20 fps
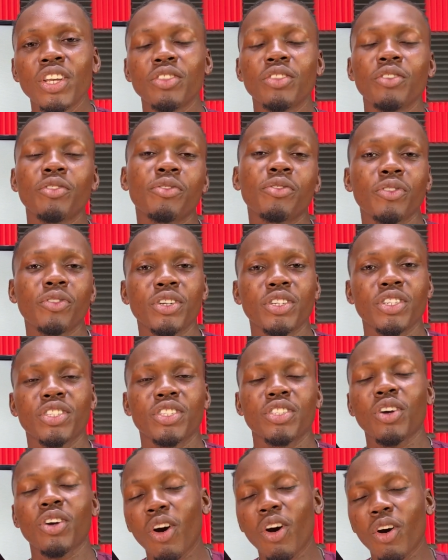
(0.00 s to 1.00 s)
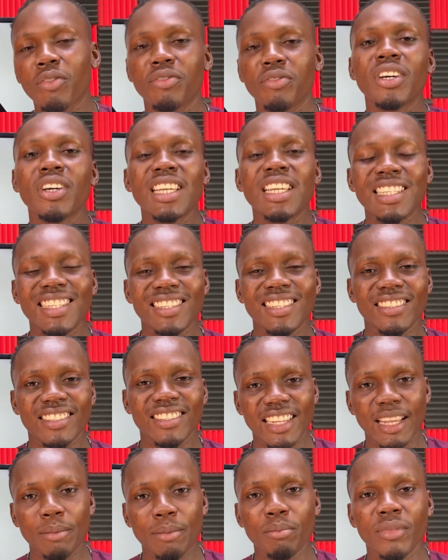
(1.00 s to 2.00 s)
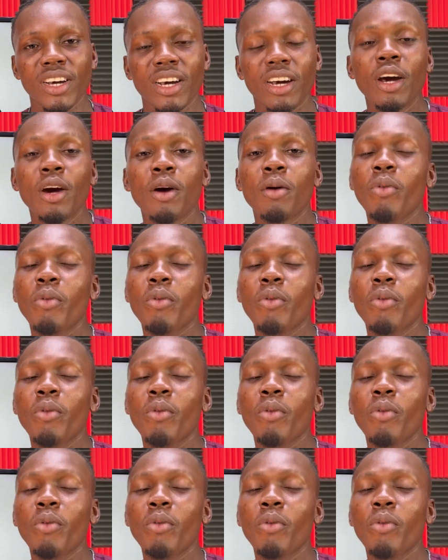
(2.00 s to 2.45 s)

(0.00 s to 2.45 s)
the 1st of December.